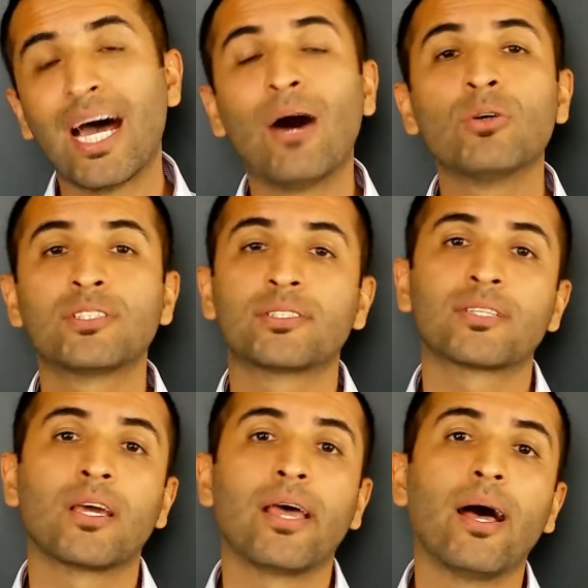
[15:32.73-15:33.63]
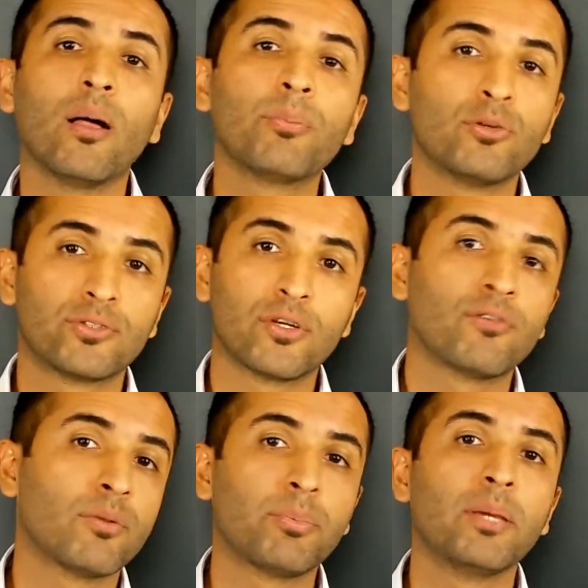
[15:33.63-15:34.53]
How is this going to help you
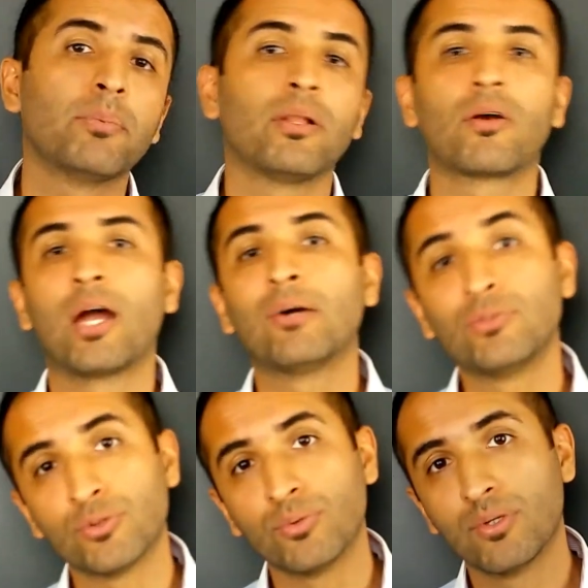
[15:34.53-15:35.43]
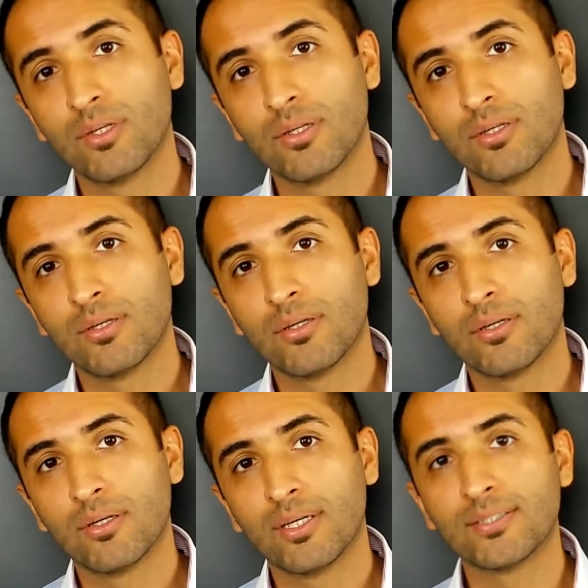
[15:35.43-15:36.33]
serve the people around you?
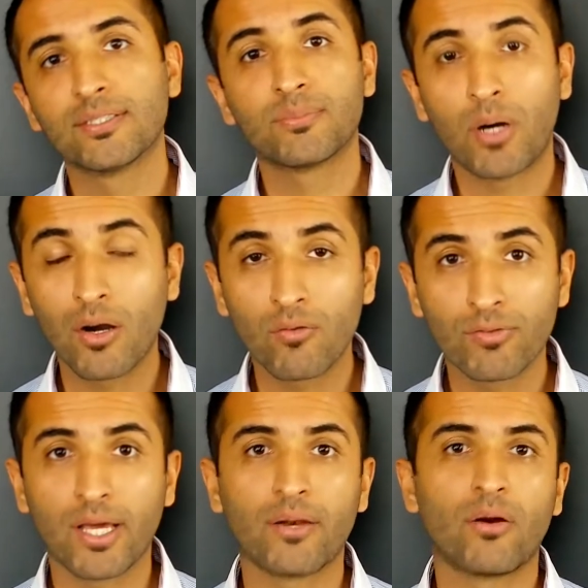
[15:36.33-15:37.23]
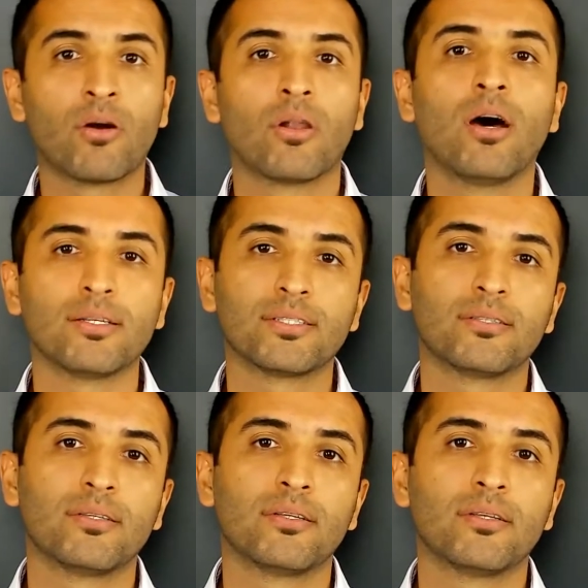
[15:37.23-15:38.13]
Is this part of that or not?
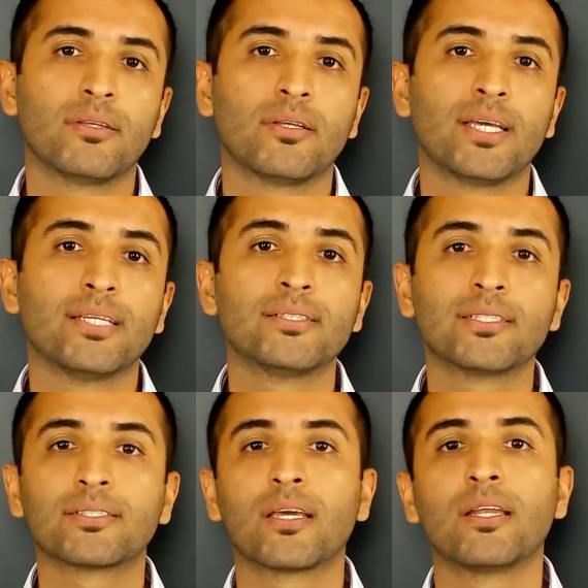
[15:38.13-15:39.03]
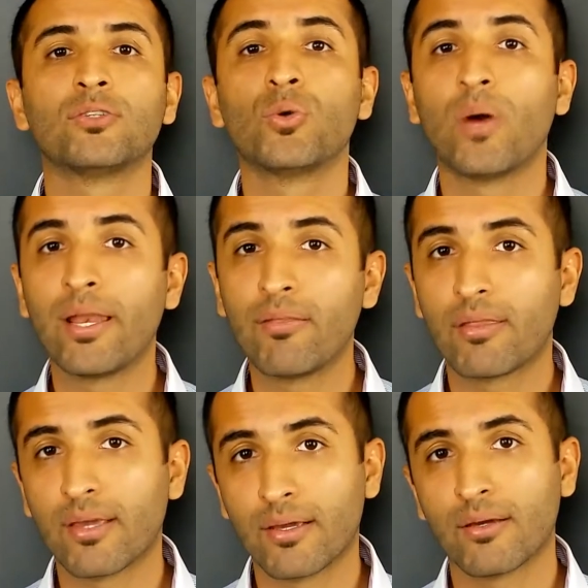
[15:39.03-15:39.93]
Is this going to do
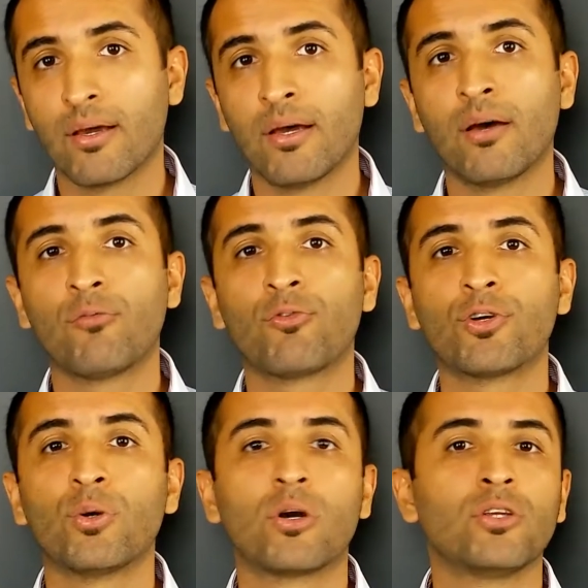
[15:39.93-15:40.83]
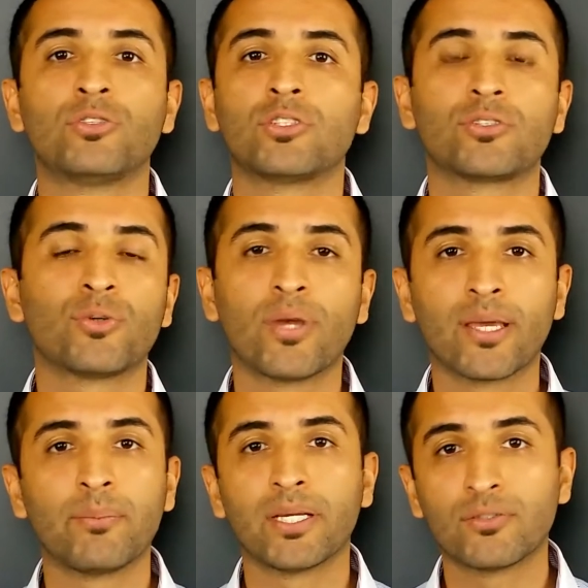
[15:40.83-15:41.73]
anything for you, or are you just doing
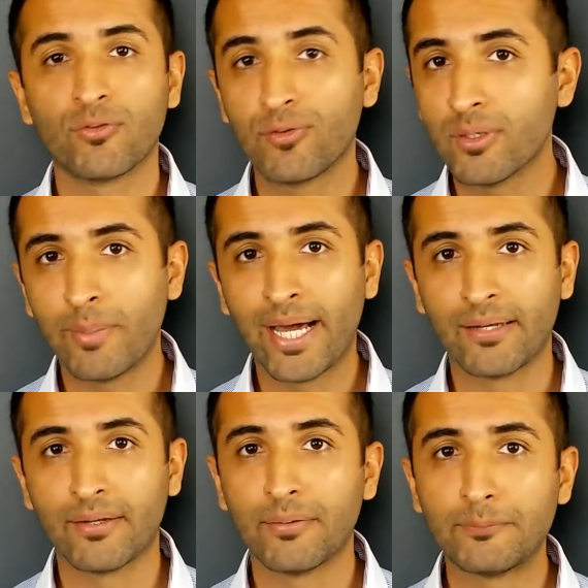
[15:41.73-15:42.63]
it because you feel bad?